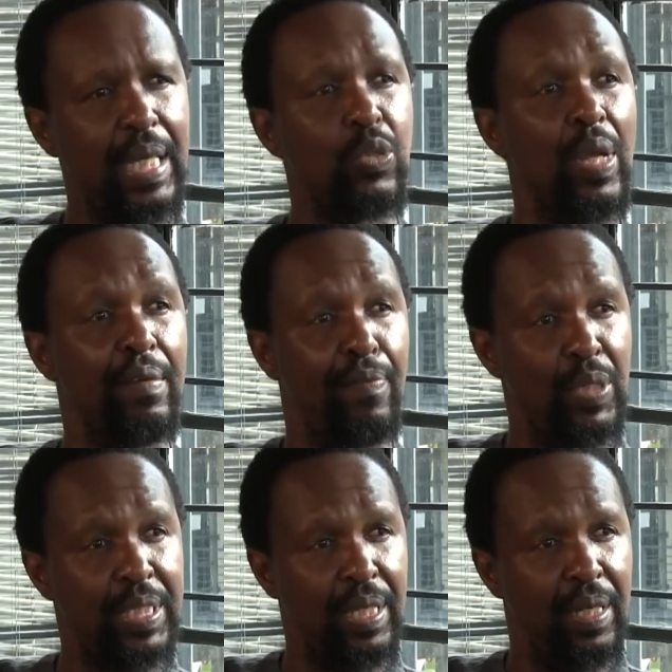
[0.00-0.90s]
year,
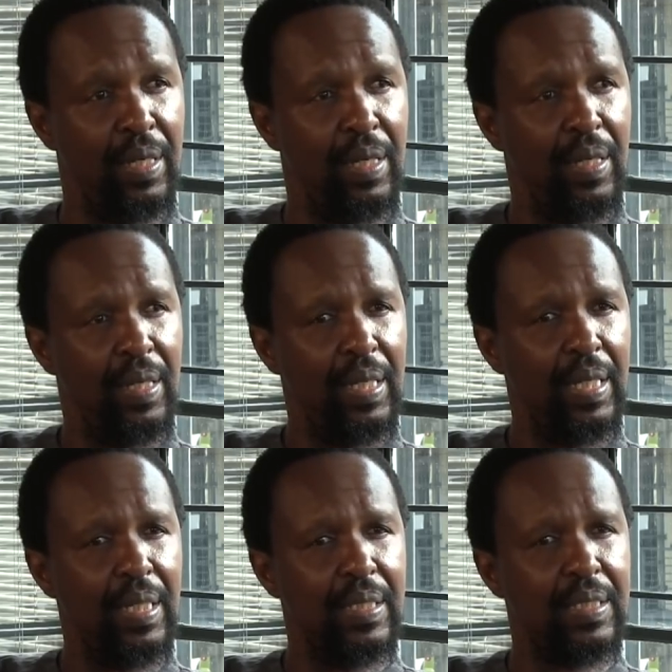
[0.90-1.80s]
2014,
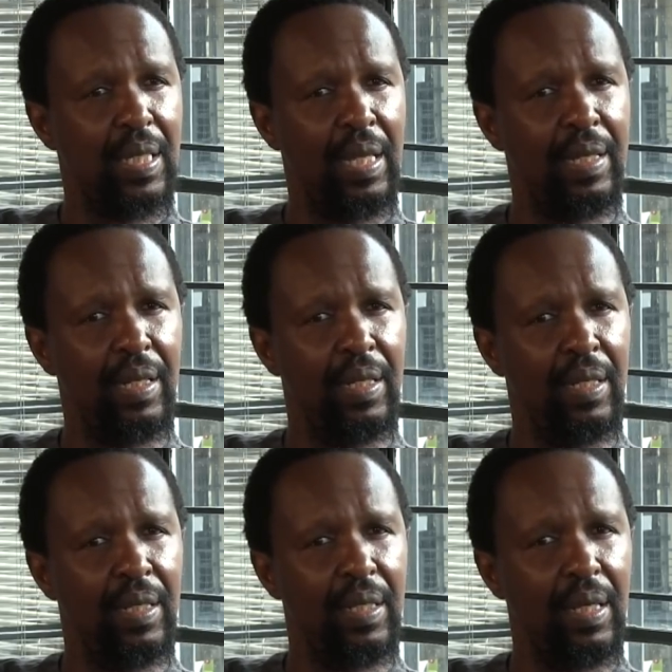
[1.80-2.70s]
it's
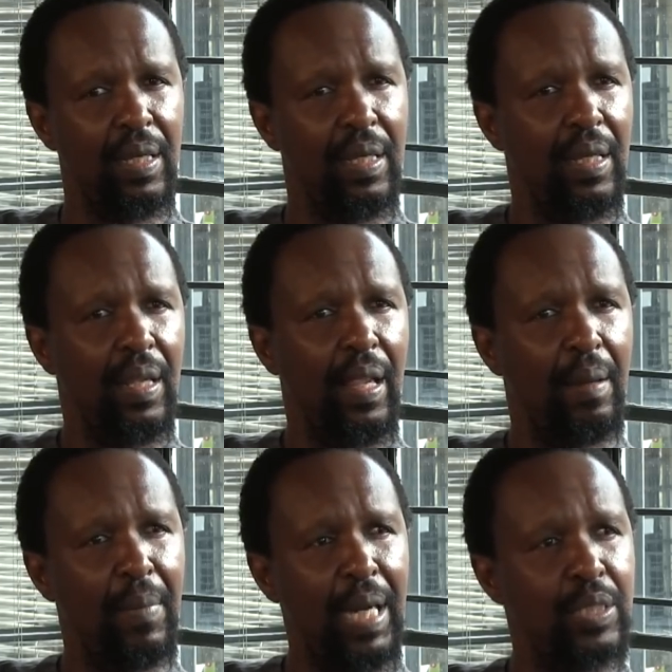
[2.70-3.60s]
hardly
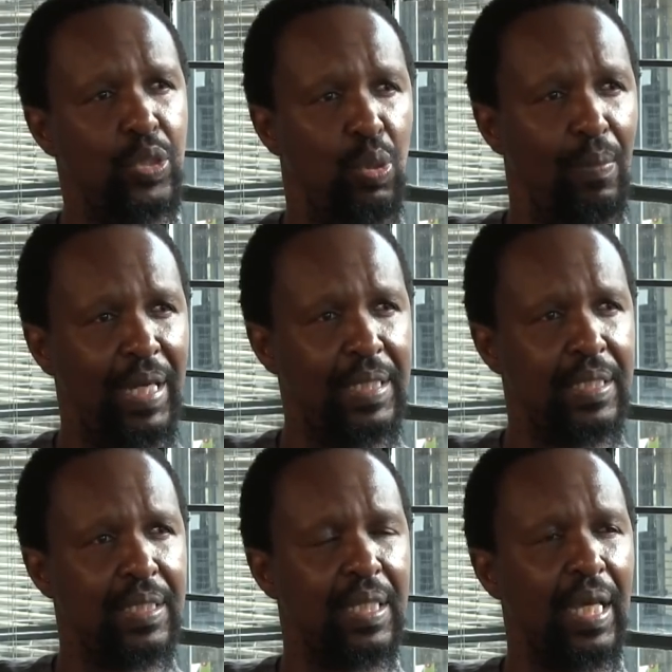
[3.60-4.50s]
a month, 2
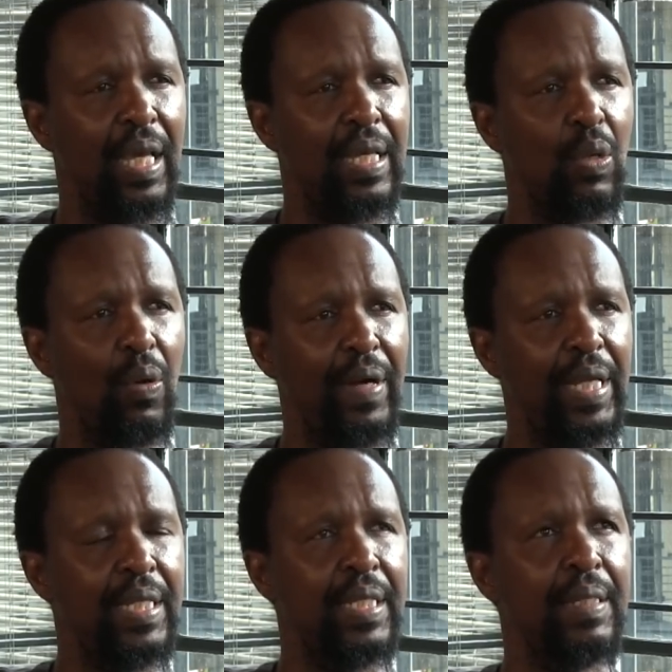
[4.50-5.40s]
months, and
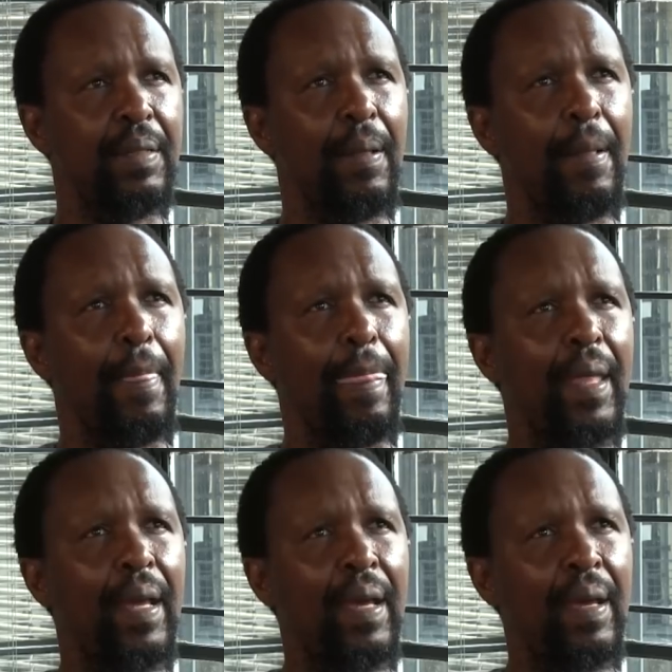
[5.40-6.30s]
already
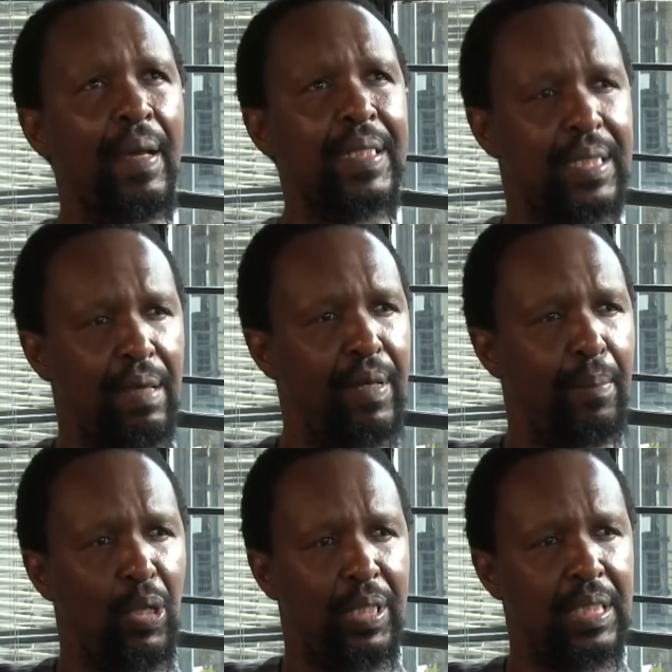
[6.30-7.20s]
seven
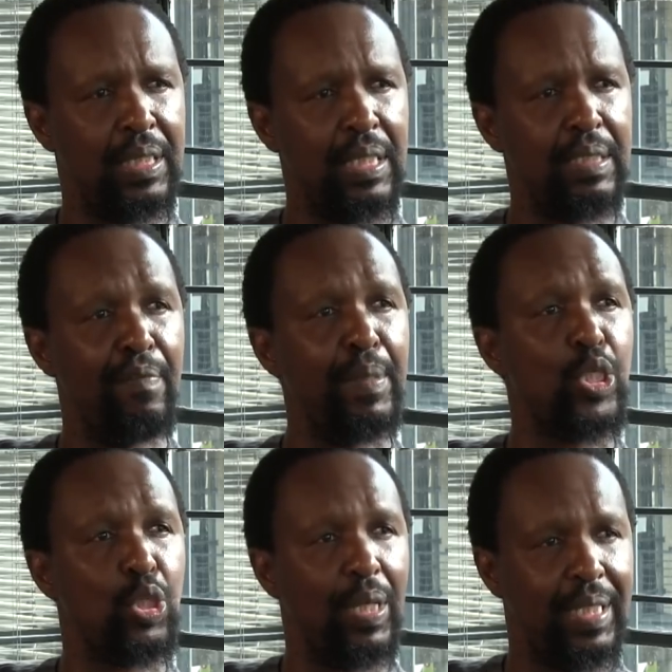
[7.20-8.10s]
protesters have been
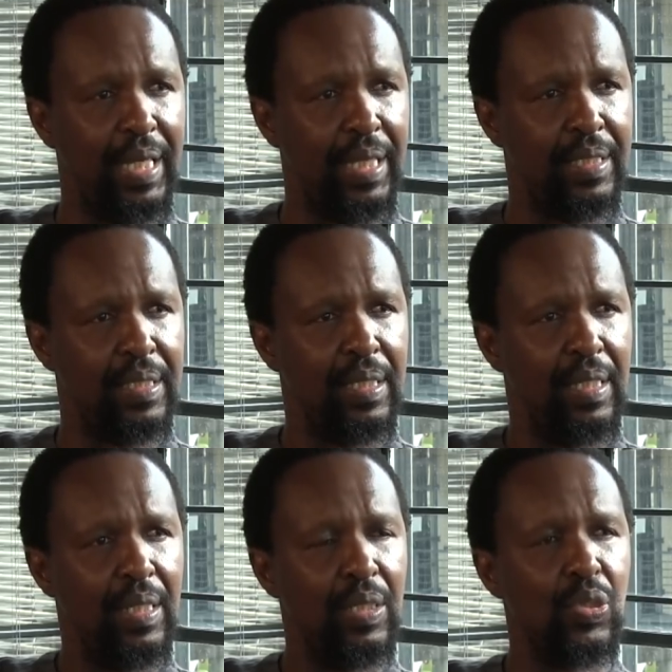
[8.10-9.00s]
shot dead.
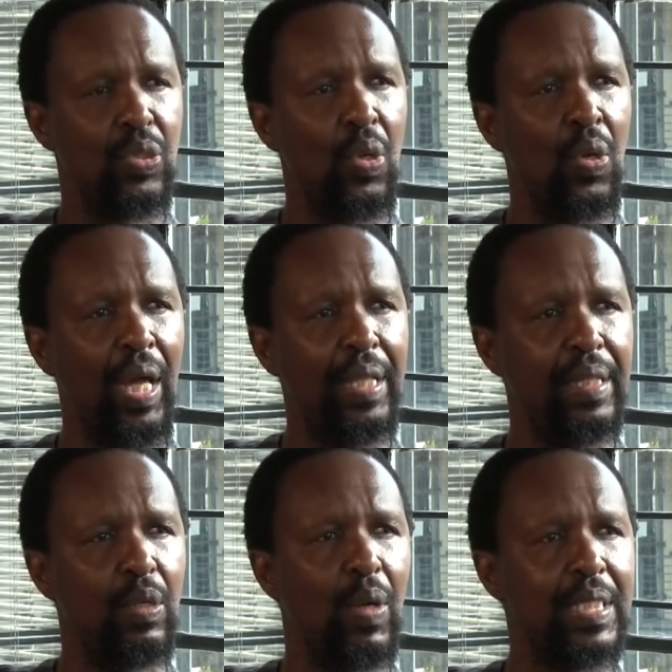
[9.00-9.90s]
So I
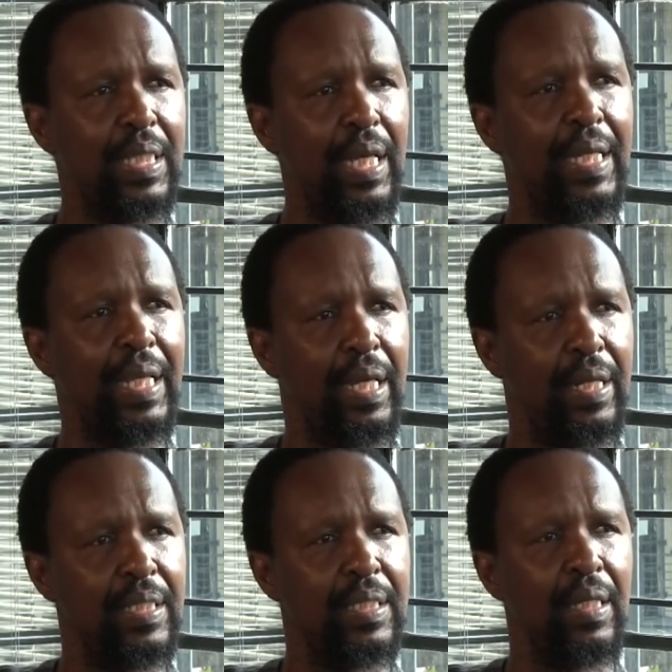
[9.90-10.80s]
think we're seeing an
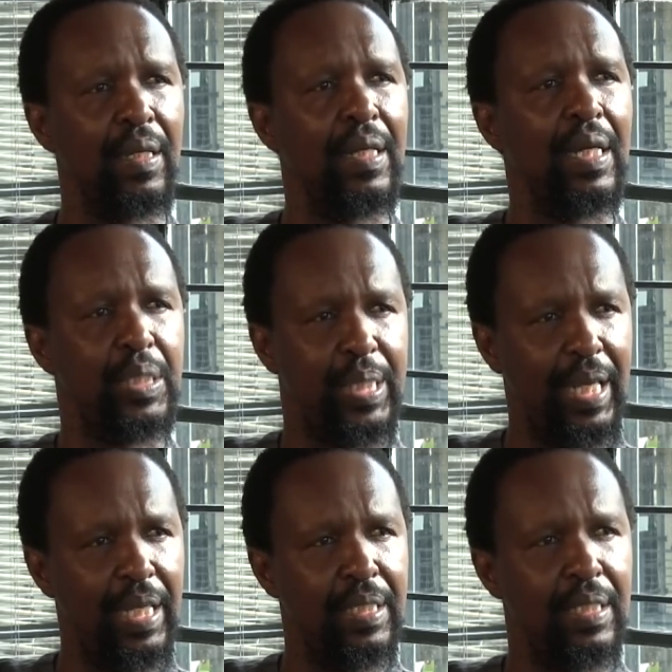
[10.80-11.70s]
increasing
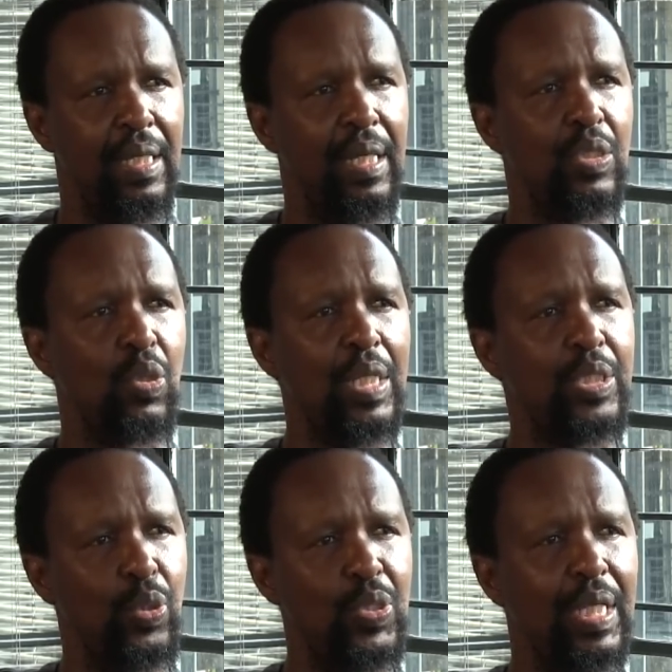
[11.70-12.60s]
trend
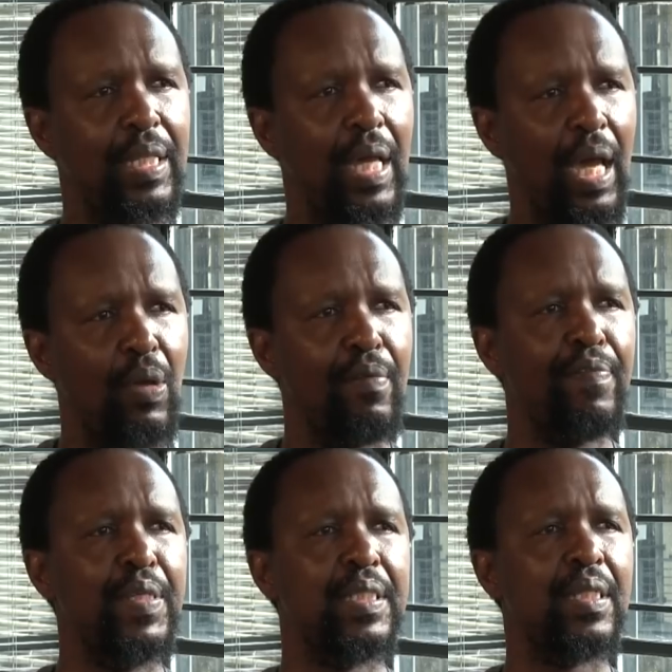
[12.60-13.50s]
towards using the iron
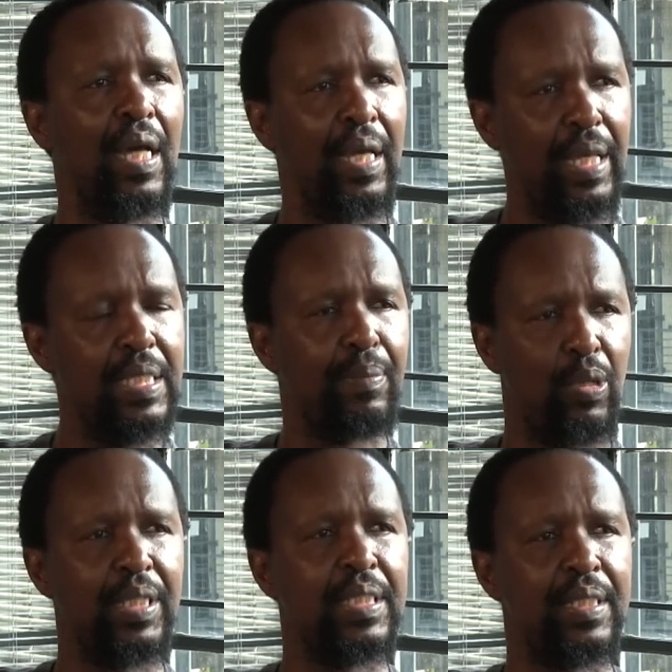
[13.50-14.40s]
fist against
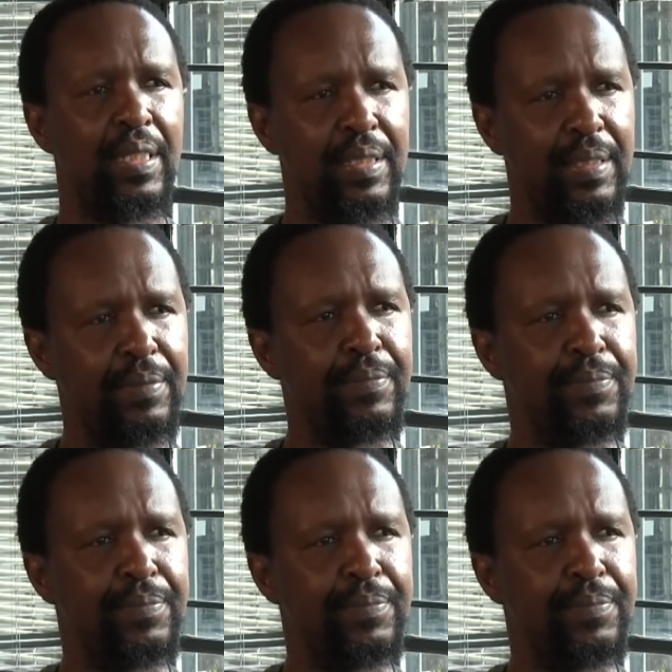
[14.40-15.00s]
protesters.